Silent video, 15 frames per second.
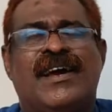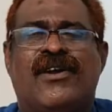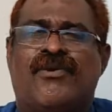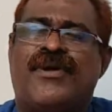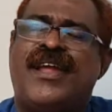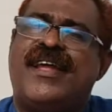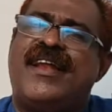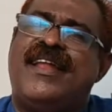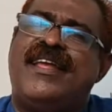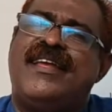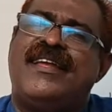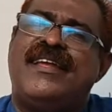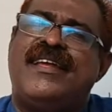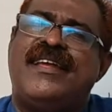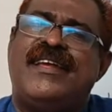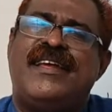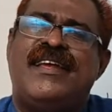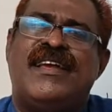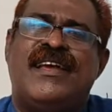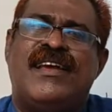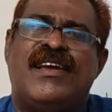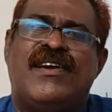really,
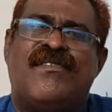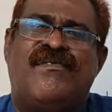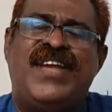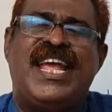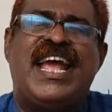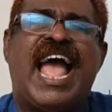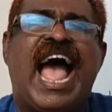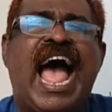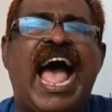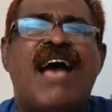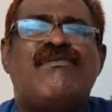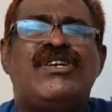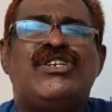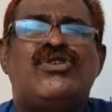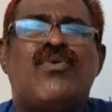we have